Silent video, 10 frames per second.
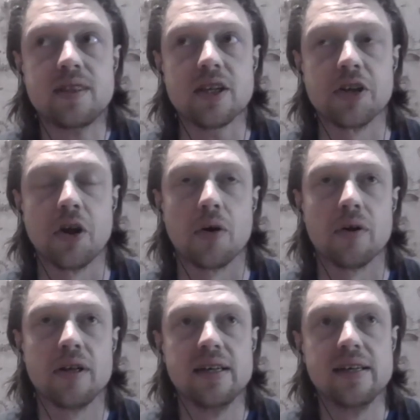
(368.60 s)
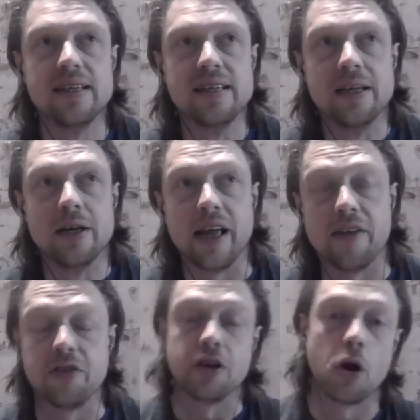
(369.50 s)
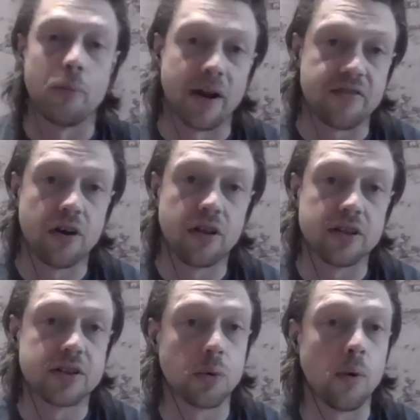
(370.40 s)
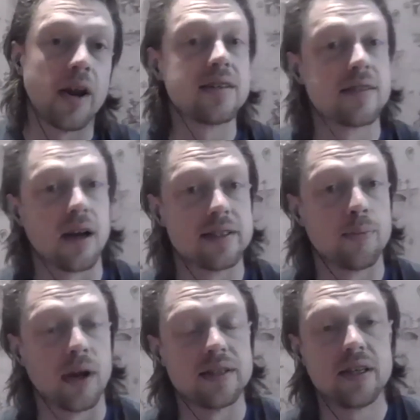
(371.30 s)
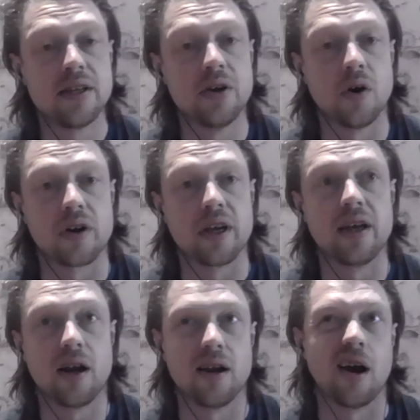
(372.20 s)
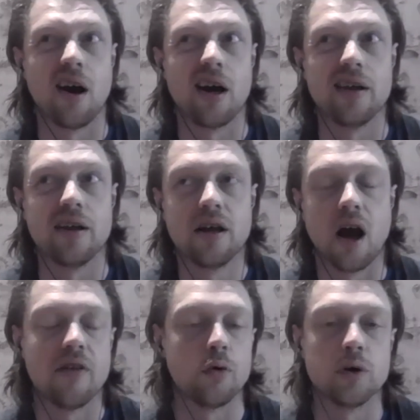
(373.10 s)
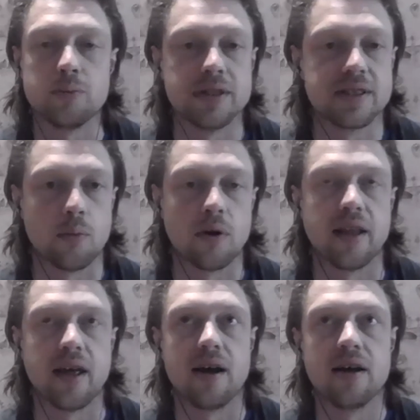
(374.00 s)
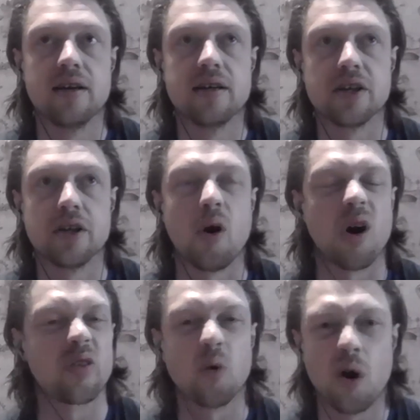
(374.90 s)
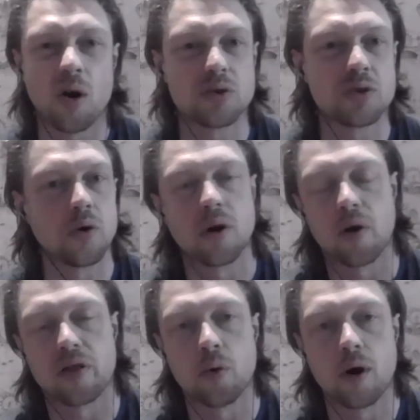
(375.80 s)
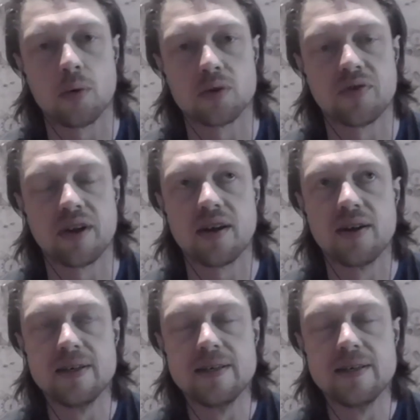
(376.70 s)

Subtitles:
You know, if you go back further to when I started playing senior hockey, like I've always been someone that, you know, I thought I was strong, I thought I was fit.